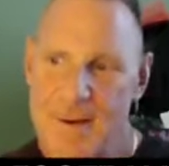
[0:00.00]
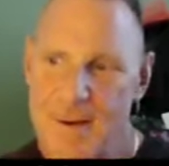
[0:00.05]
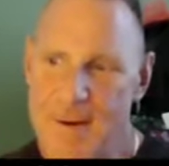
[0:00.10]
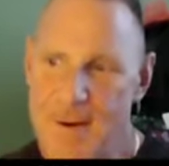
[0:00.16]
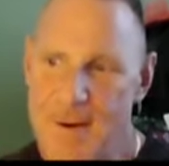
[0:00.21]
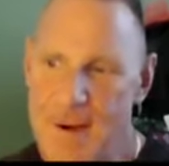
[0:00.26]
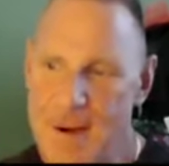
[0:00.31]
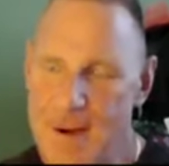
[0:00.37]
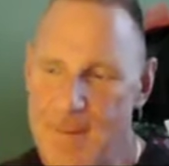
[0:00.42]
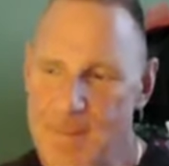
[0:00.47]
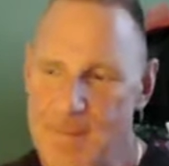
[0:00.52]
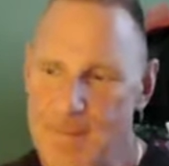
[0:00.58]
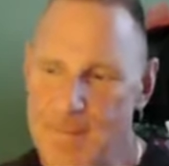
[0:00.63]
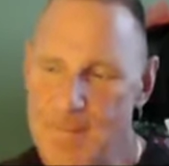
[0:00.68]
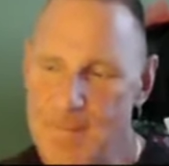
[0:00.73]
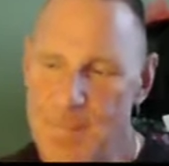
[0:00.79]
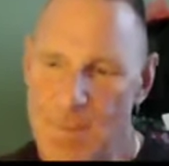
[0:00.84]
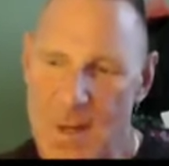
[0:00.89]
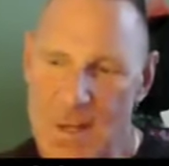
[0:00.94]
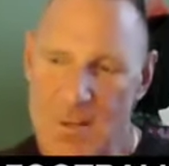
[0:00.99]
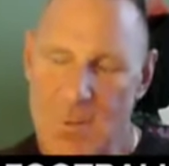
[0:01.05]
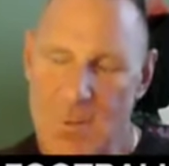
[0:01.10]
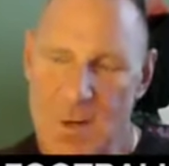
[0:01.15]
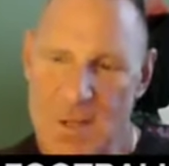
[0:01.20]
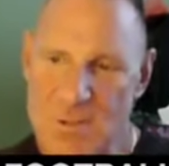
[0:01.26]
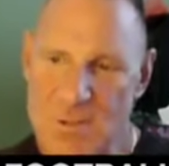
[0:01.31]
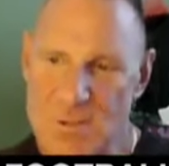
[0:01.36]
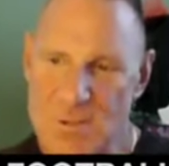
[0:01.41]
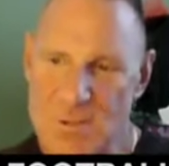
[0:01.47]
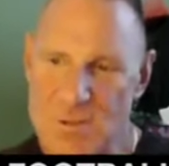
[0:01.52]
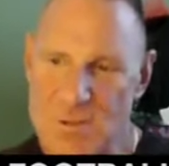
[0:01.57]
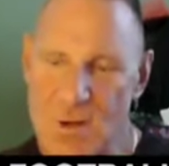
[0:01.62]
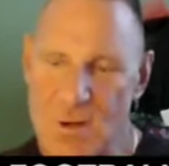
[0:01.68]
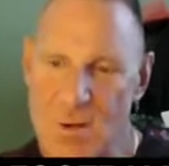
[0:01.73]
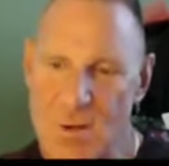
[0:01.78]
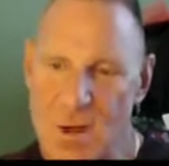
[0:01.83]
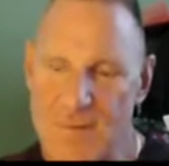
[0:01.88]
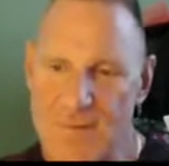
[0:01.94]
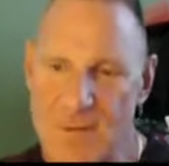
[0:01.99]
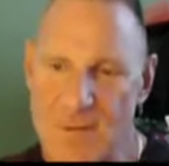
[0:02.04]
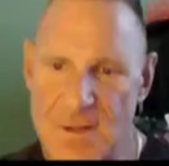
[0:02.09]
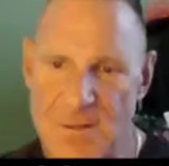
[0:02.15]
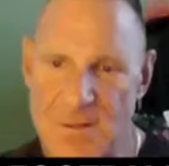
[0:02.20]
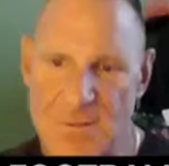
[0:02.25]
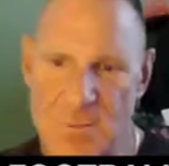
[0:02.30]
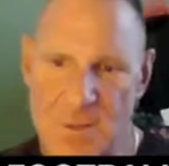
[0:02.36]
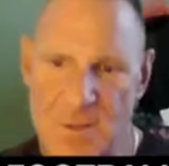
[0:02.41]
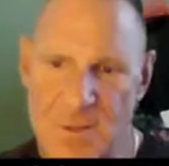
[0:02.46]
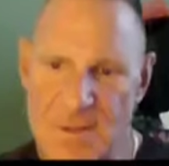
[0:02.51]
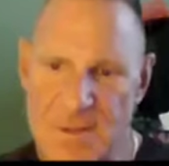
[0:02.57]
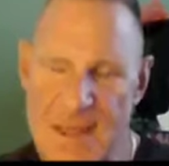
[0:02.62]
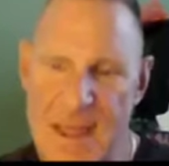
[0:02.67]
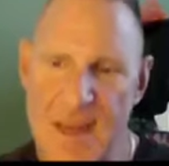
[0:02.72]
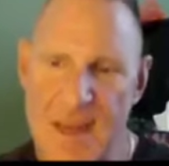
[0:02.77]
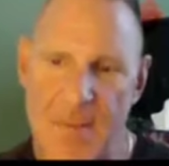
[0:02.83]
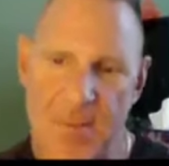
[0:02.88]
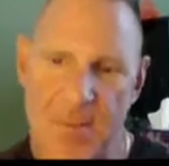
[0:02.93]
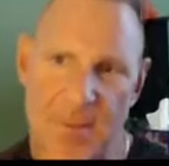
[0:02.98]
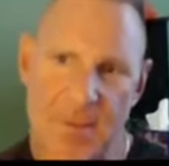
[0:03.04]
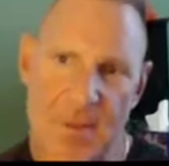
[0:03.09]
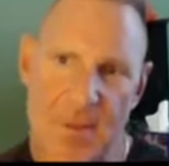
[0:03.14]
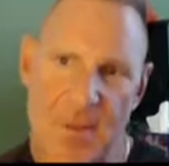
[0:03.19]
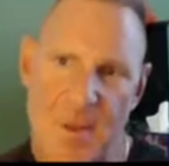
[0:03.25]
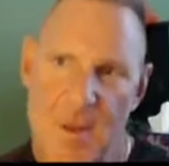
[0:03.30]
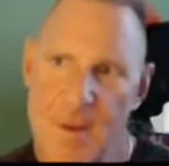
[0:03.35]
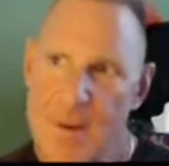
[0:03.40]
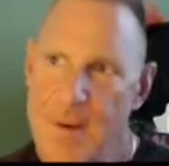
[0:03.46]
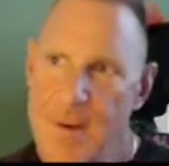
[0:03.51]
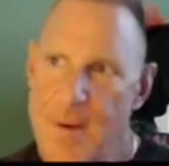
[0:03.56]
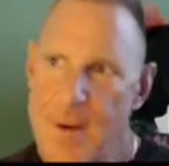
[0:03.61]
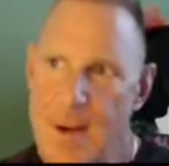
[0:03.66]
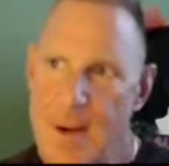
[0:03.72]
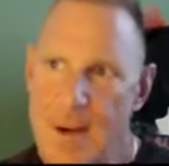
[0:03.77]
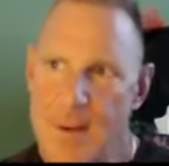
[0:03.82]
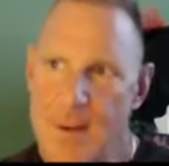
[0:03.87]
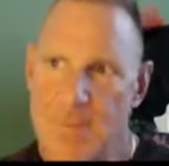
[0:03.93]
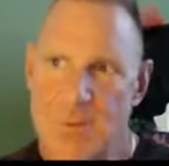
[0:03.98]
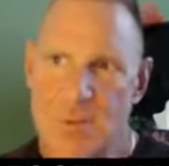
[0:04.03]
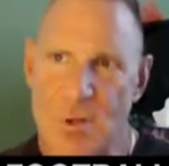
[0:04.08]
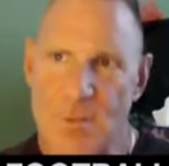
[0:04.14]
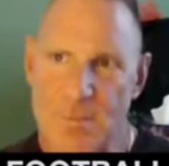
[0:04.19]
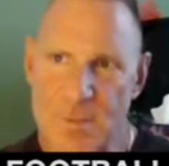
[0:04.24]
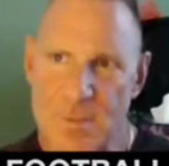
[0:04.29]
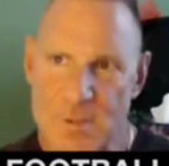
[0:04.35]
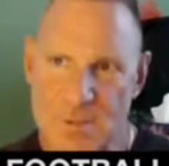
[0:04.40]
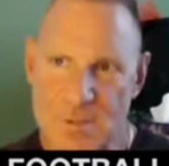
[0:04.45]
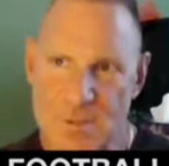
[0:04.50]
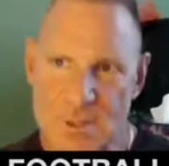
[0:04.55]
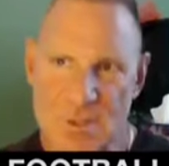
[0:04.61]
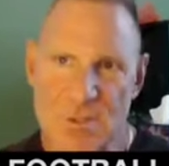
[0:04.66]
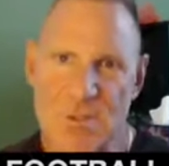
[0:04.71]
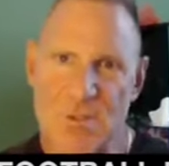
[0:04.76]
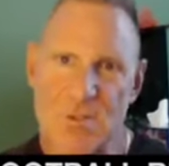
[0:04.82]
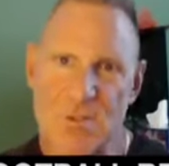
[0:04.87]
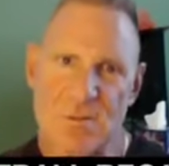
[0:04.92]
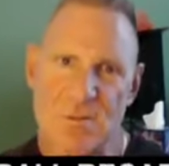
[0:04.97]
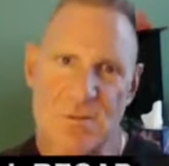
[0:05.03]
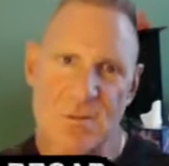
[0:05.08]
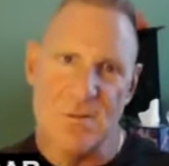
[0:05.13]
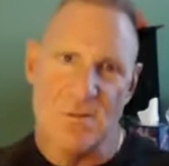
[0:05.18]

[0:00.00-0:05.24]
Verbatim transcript: Um, we had questions on offense with depth, um, certain positions.